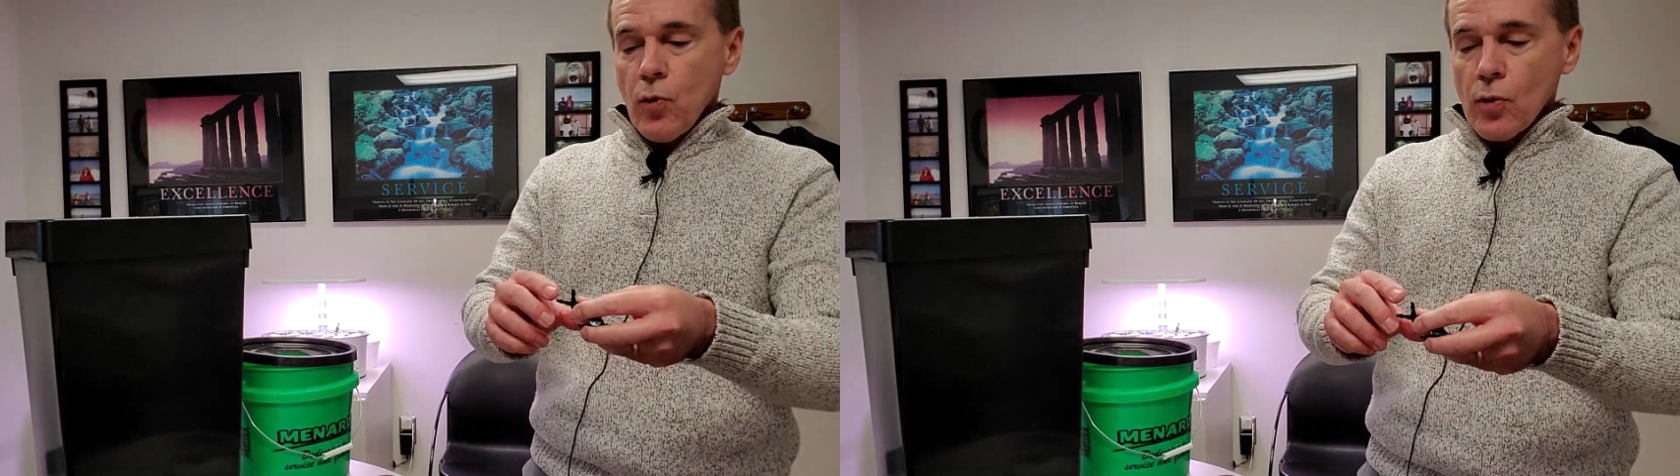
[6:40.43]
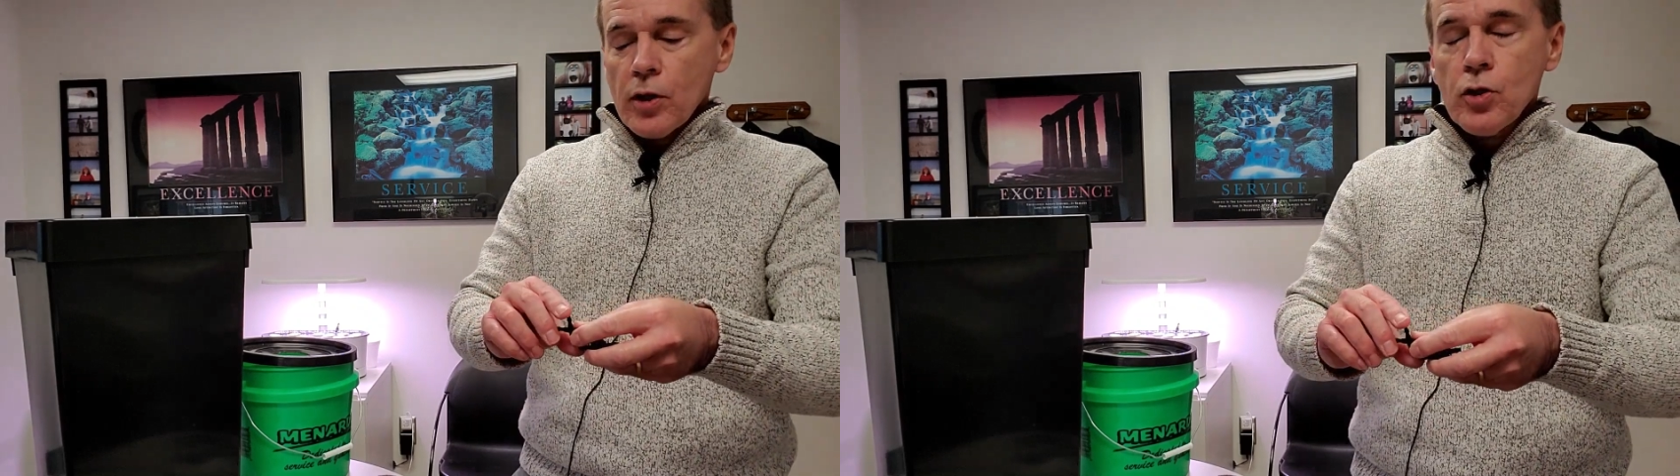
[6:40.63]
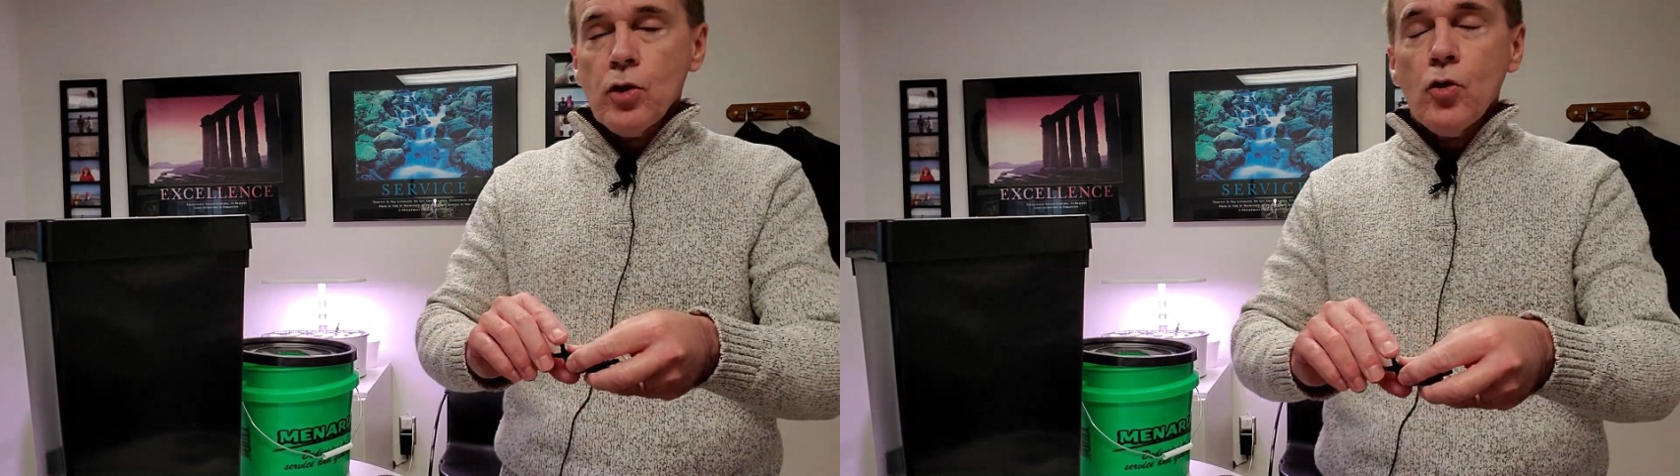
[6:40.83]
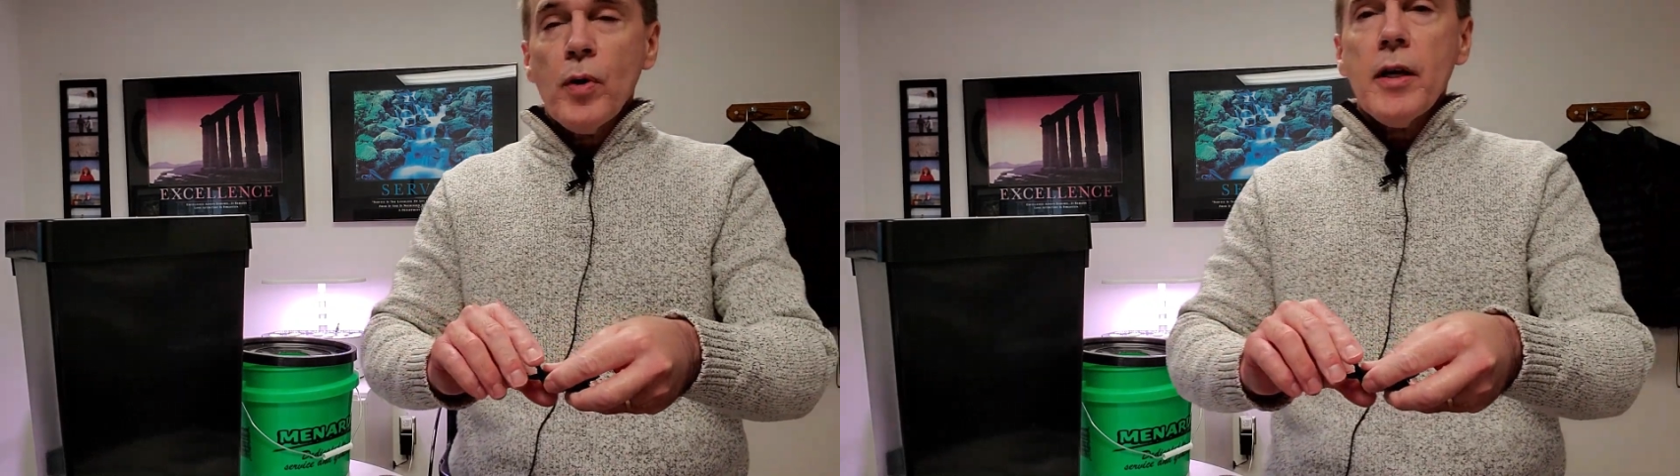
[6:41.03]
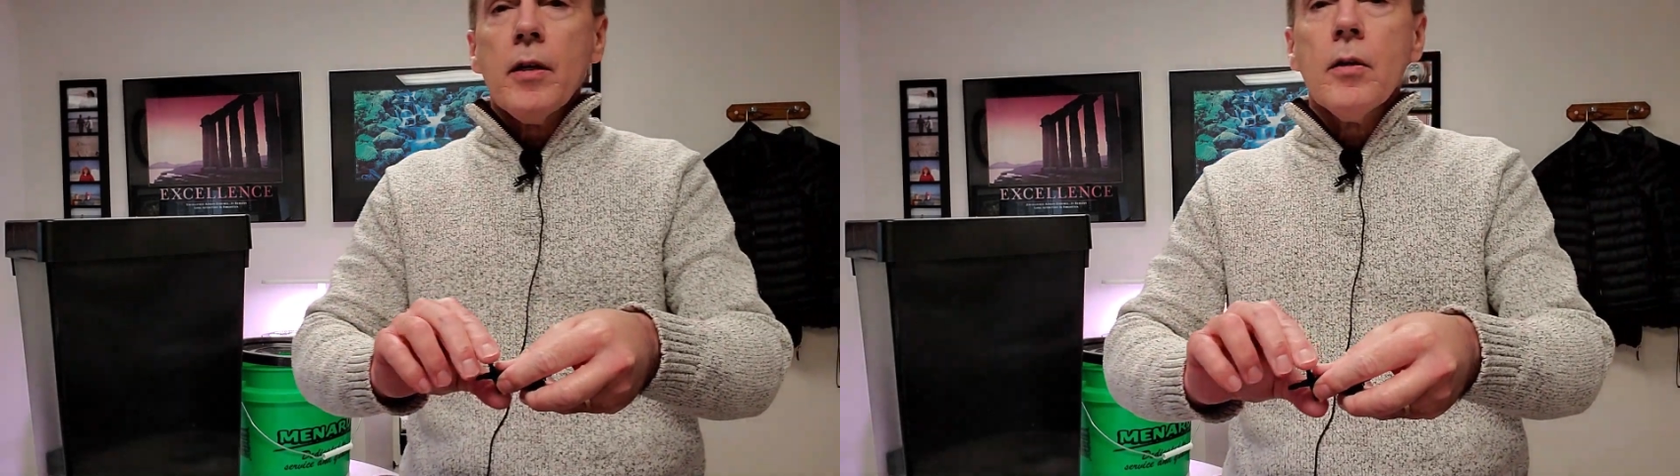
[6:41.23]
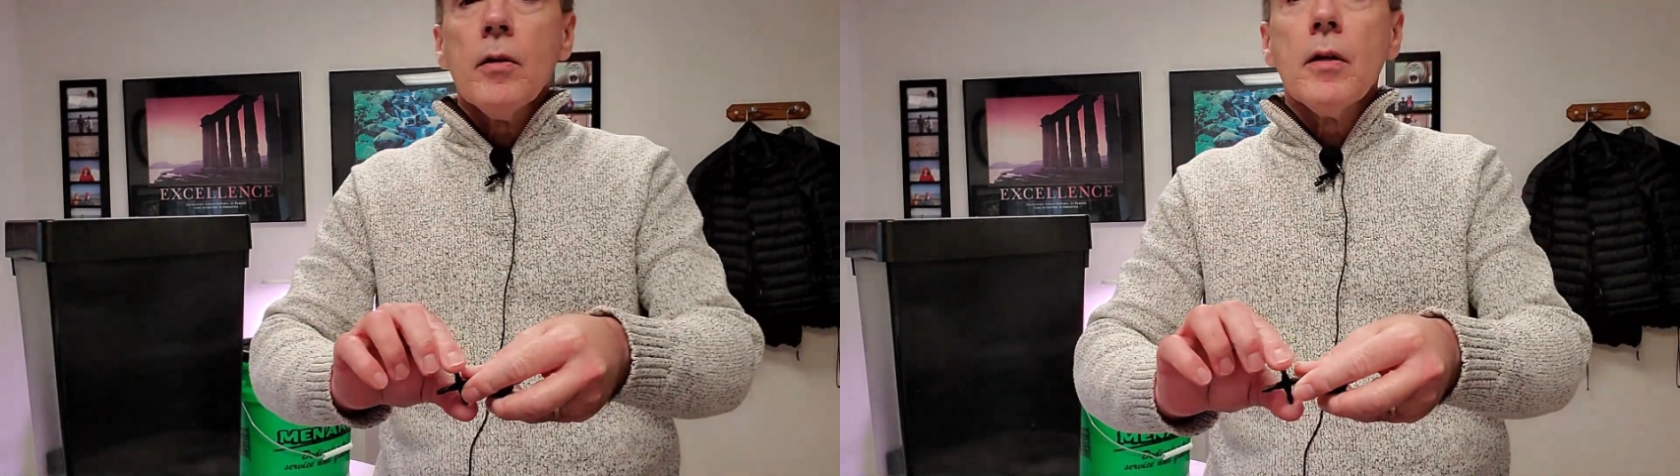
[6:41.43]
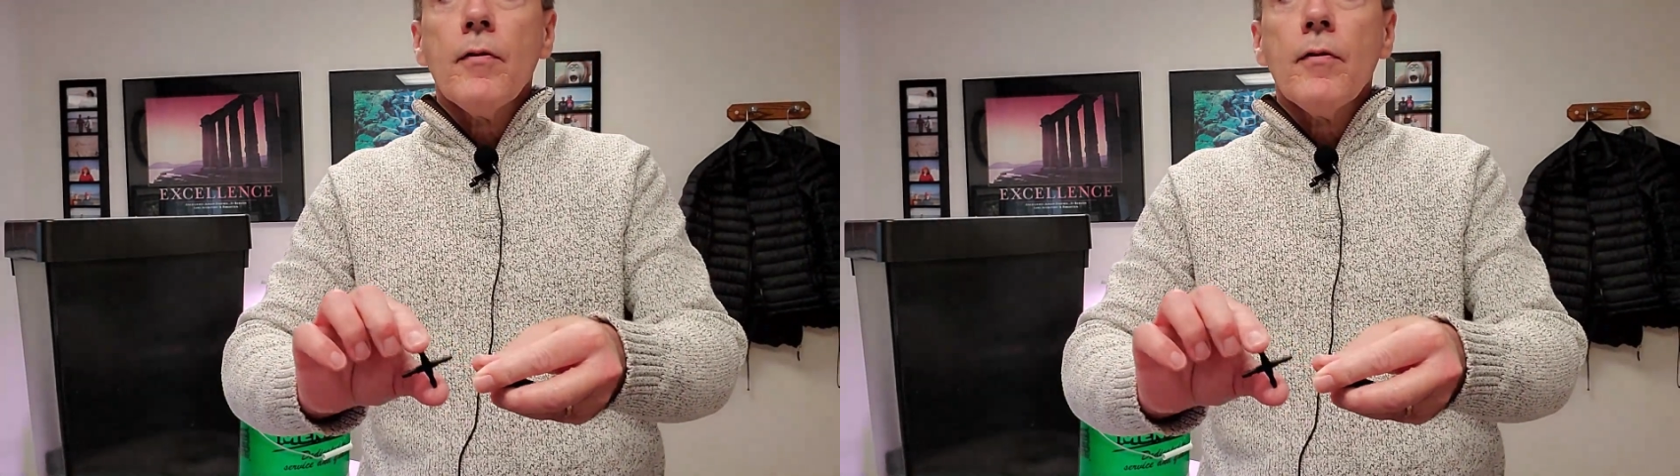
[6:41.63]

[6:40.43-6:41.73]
for the tubing.